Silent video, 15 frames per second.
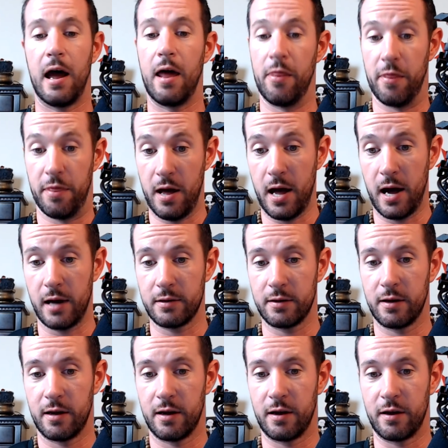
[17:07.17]
And
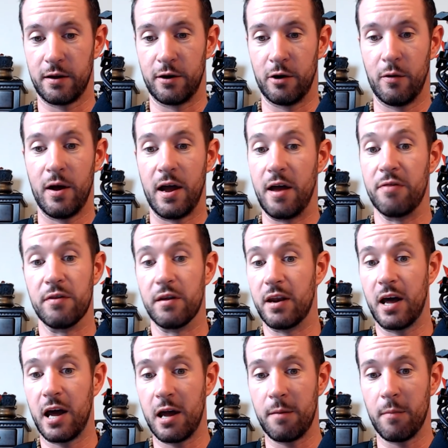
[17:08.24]
that in the
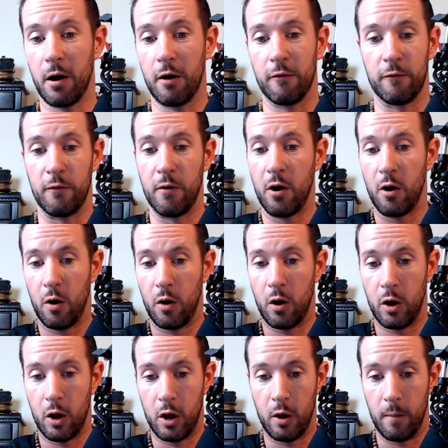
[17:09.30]
name of
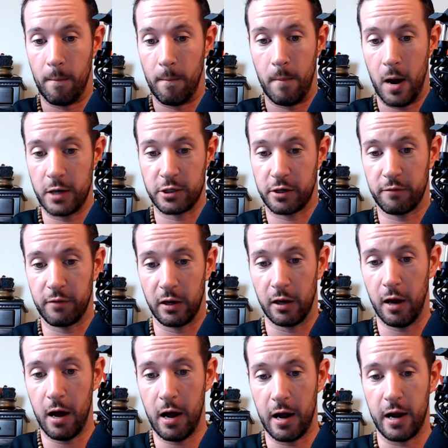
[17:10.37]
magic of the
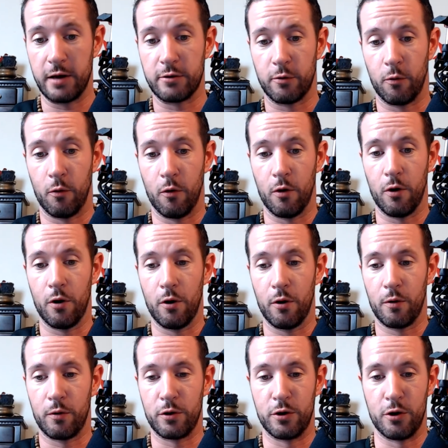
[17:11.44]
light
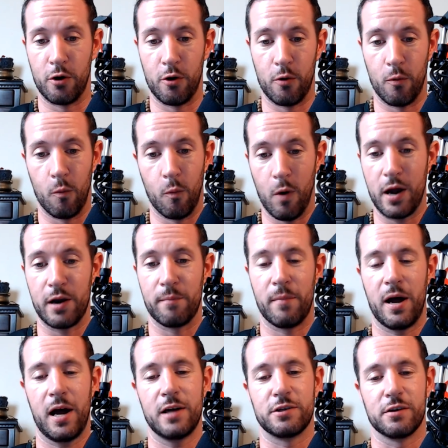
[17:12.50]
or white
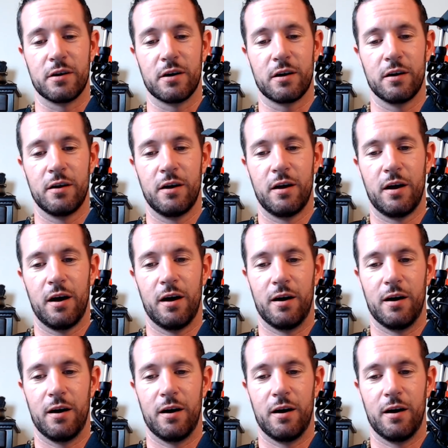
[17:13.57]
magic,